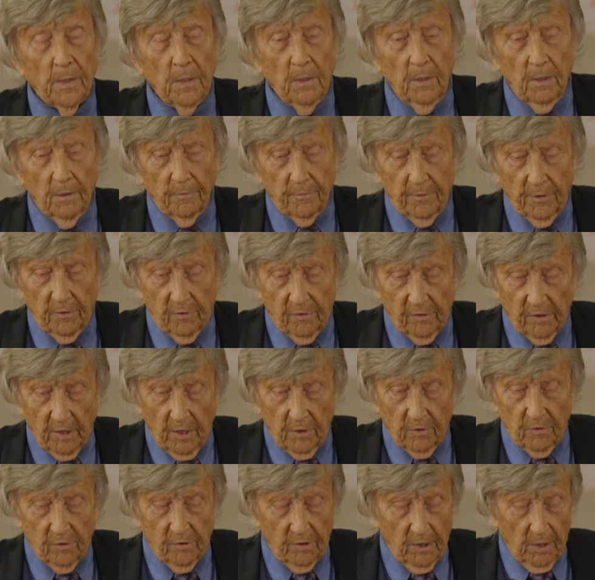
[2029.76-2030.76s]
of the
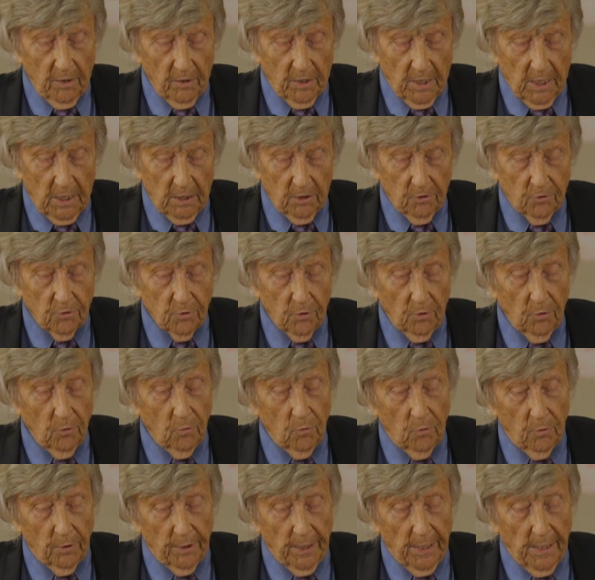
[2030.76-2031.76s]
socio-cultural
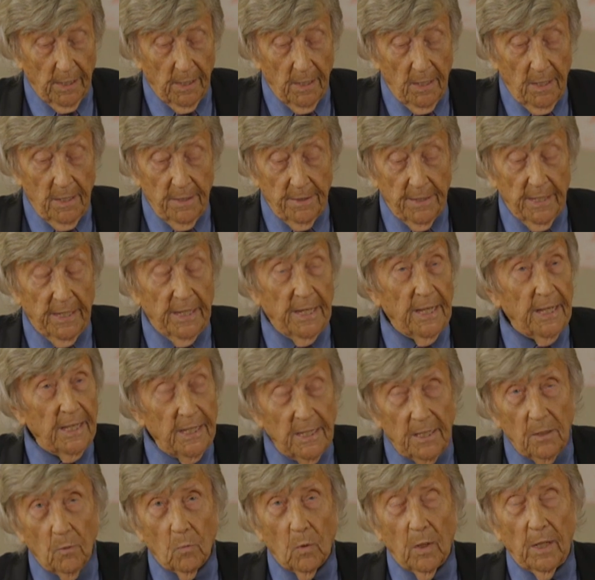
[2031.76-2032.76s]
order that
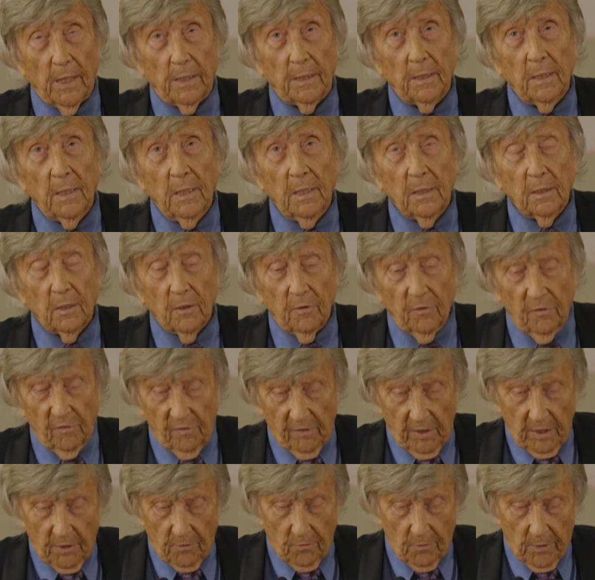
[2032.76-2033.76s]
anyone
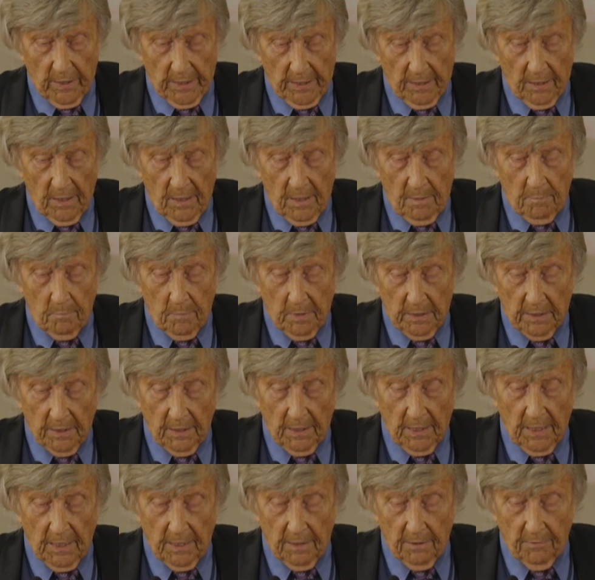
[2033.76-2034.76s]
considering
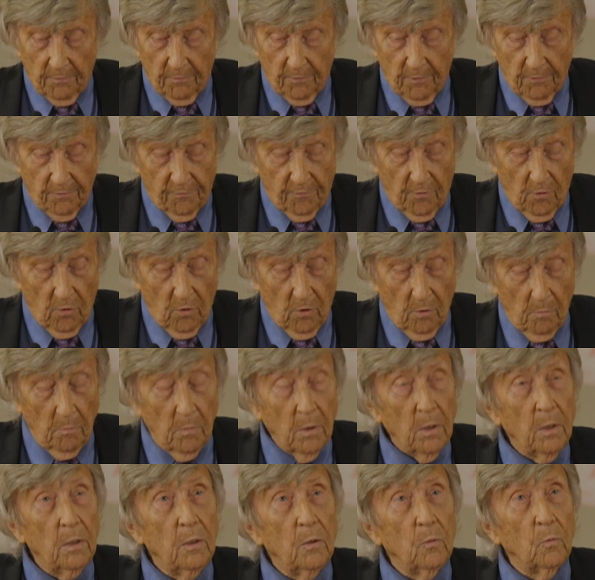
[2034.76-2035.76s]
mitigative reform
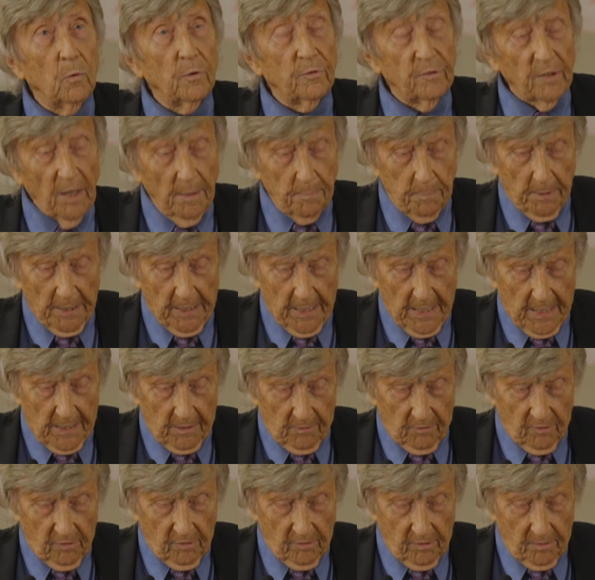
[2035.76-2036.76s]
was up
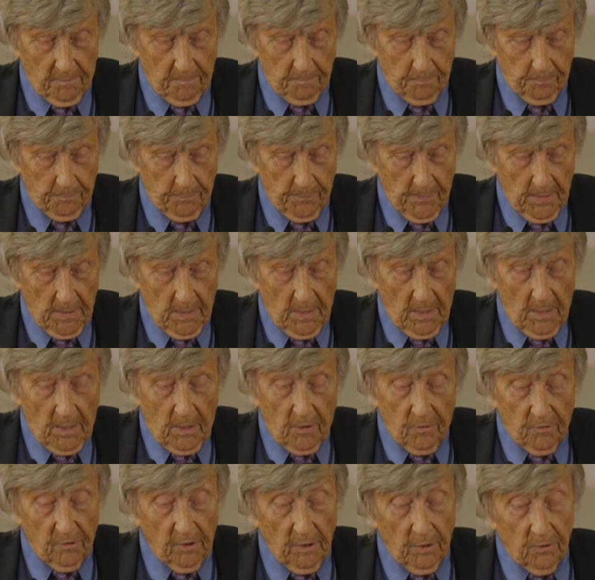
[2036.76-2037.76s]
against.
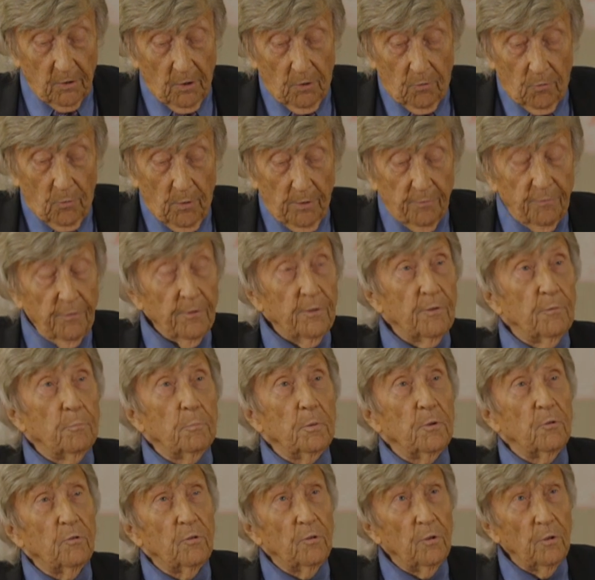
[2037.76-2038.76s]
So did Griffith
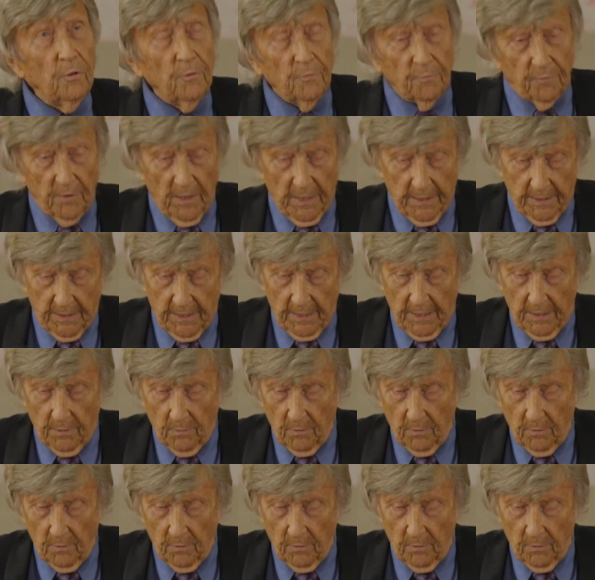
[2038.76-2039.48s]
pursue frontier